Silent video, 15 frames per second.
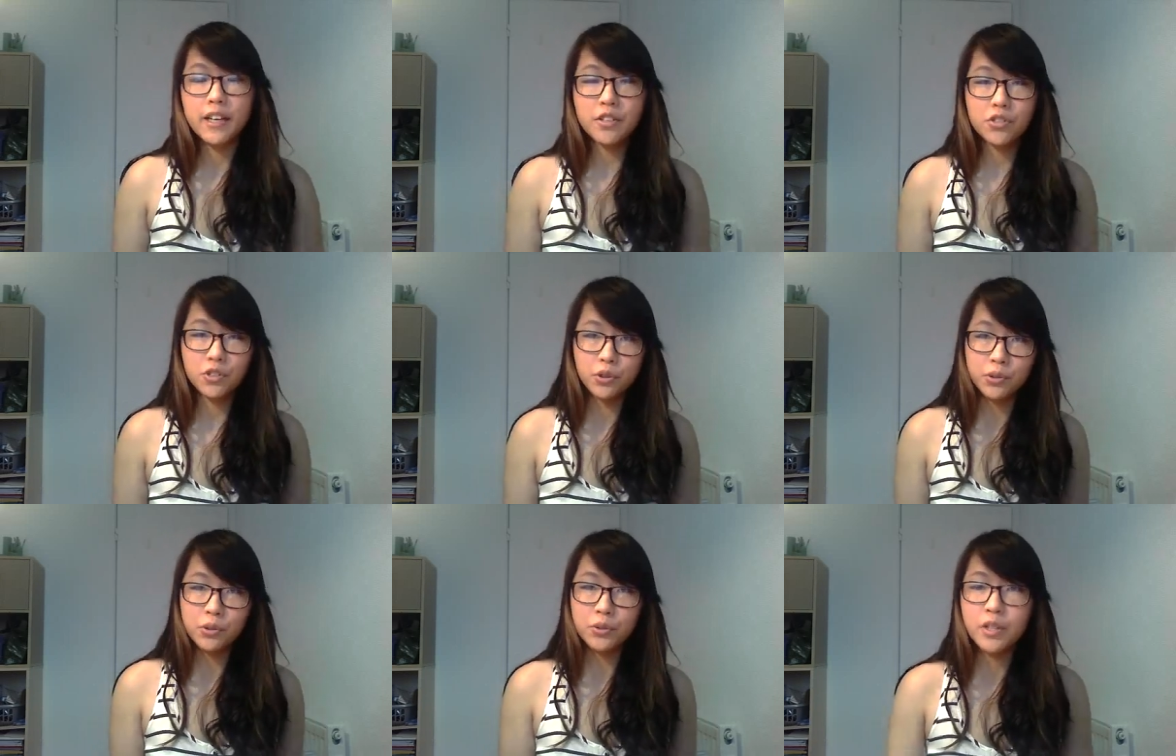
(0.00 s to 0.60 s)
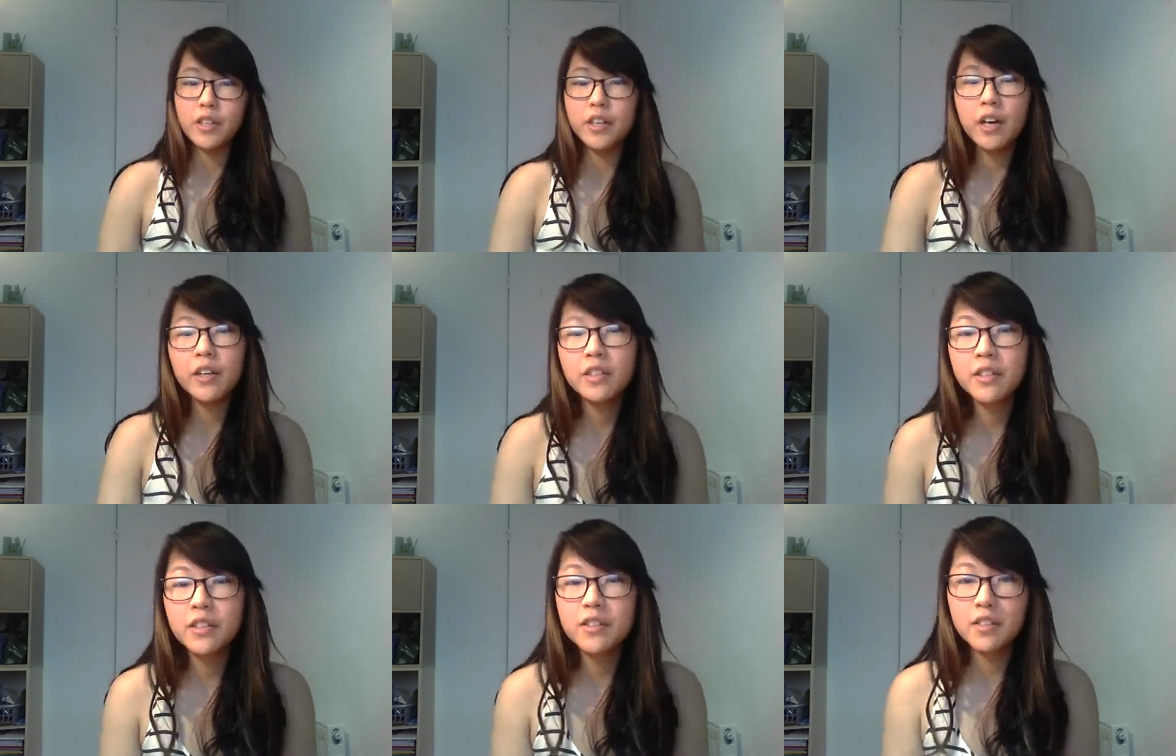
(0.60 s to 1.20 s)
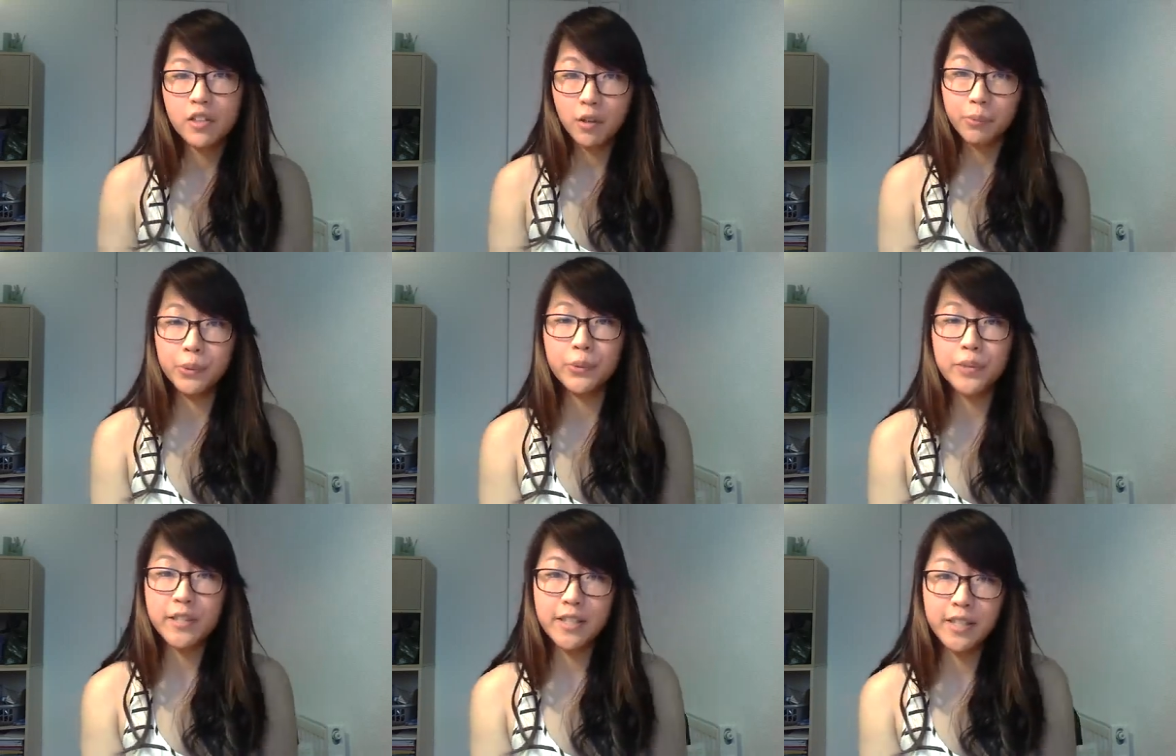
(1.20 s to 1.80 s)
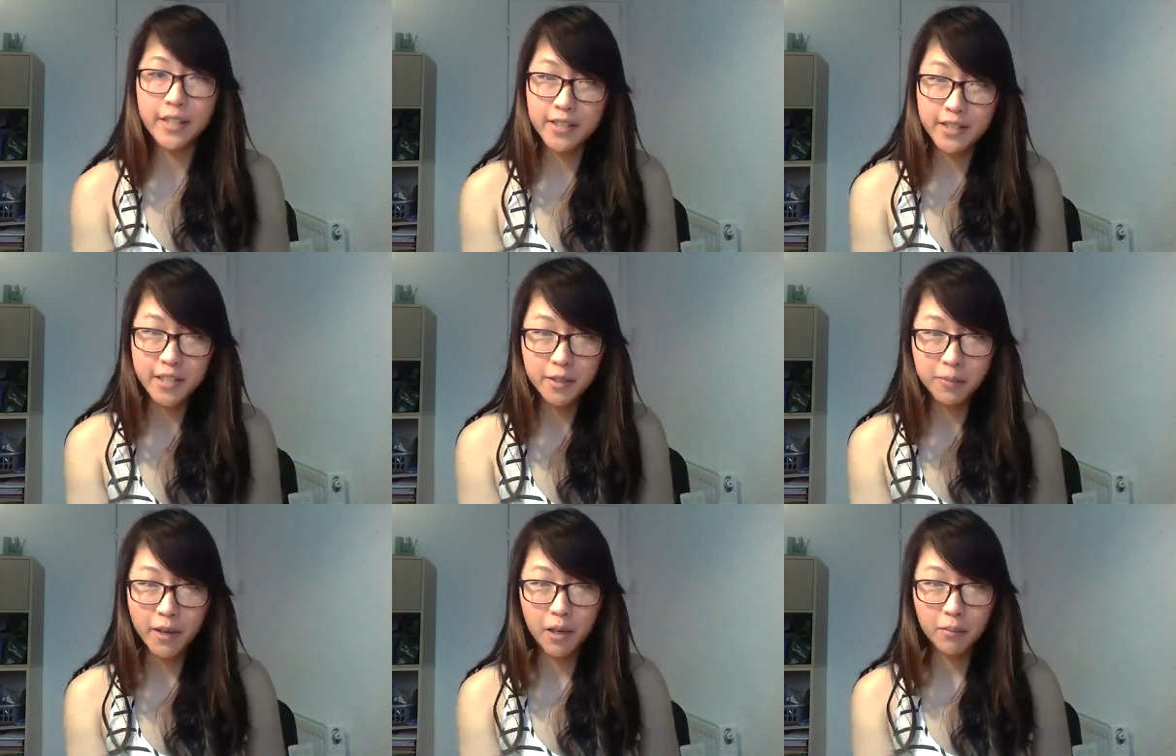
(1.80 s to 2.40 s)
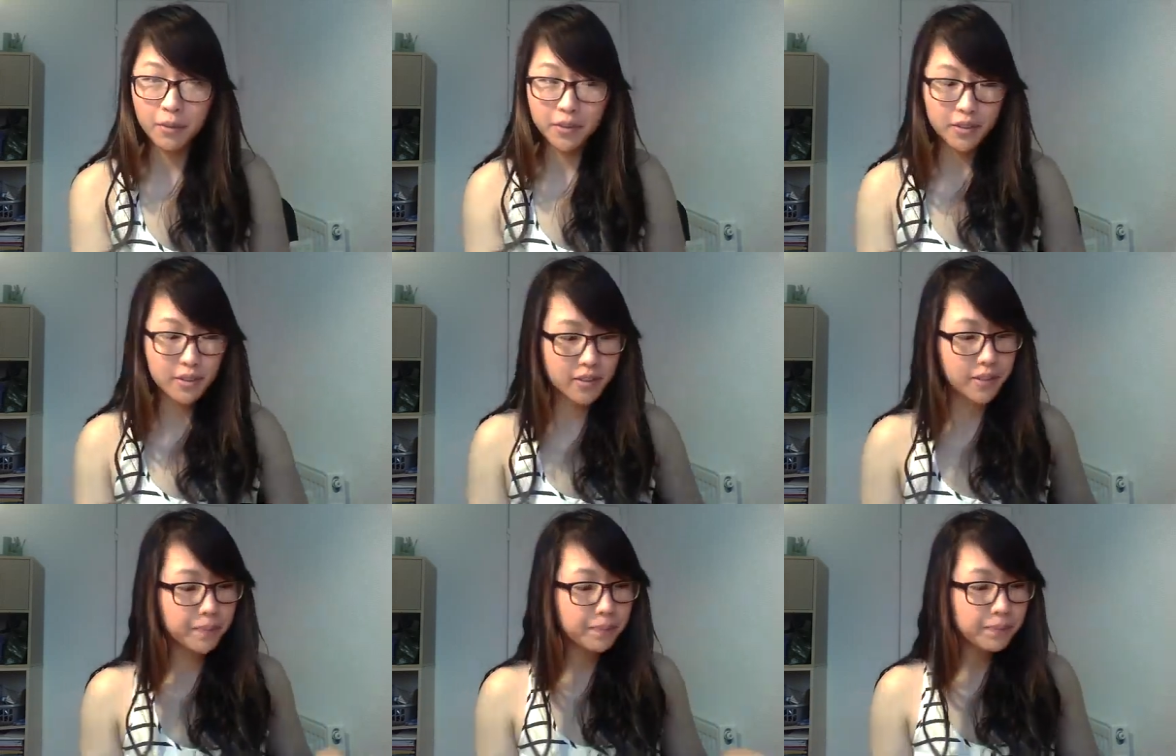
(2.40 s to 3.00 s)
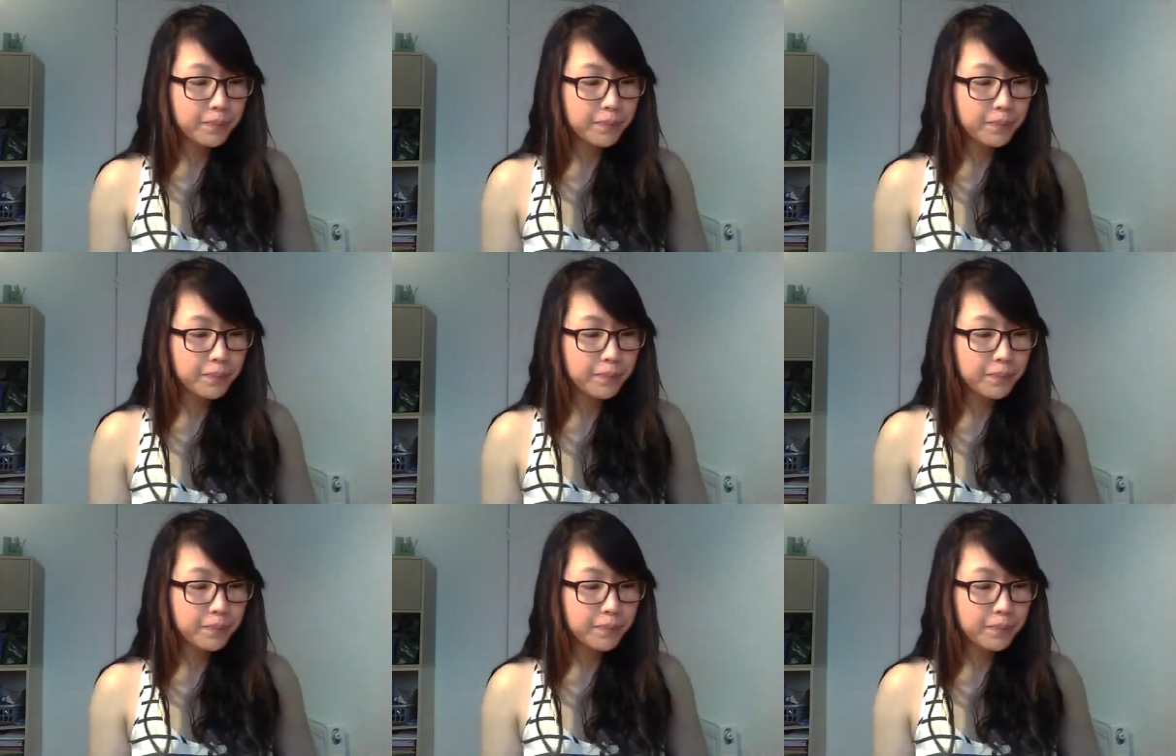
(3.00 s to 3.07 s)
It's called Young's double slit experiment.